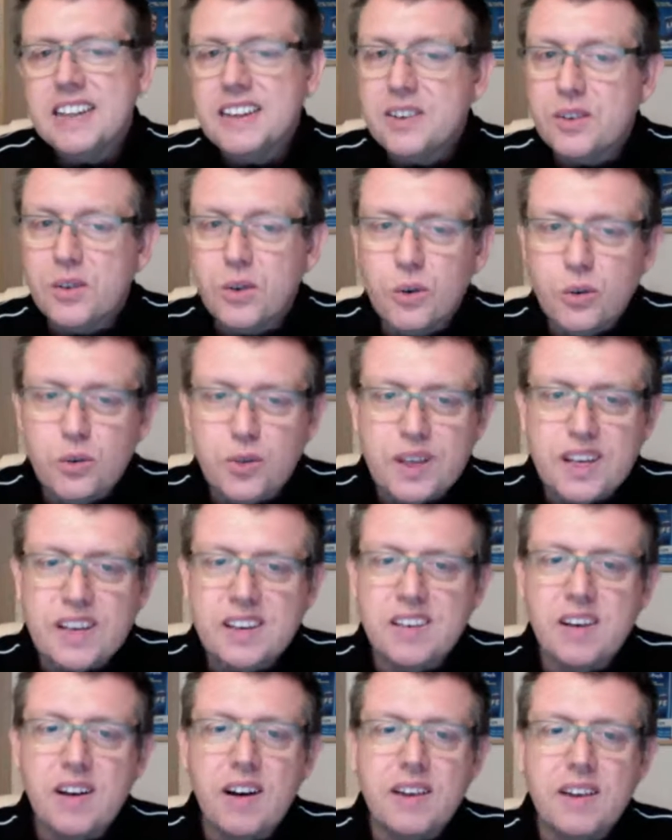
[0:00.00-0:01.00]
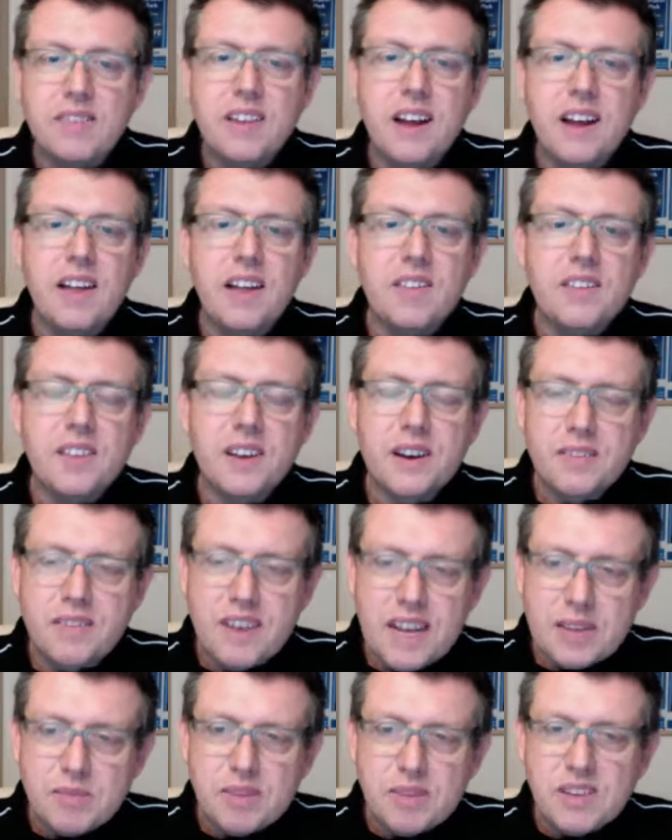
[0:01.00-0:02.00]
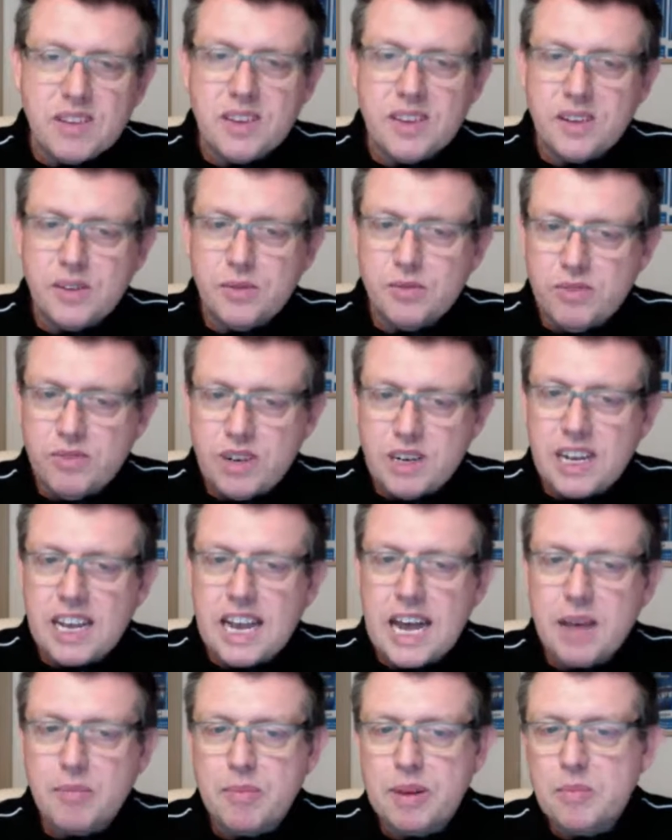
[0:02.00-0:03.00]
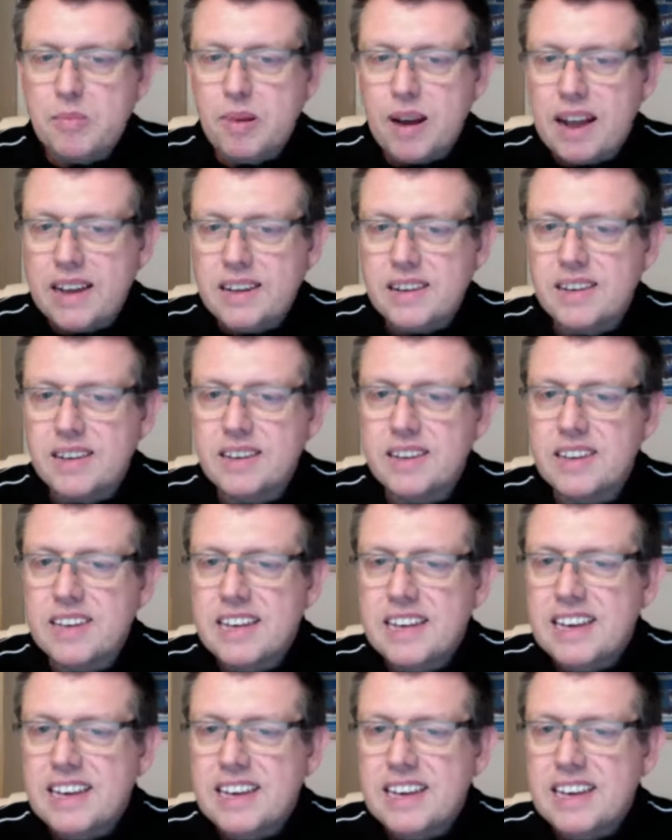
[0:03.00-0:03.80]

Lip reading: These are all things that I've done that have led me to this really happy place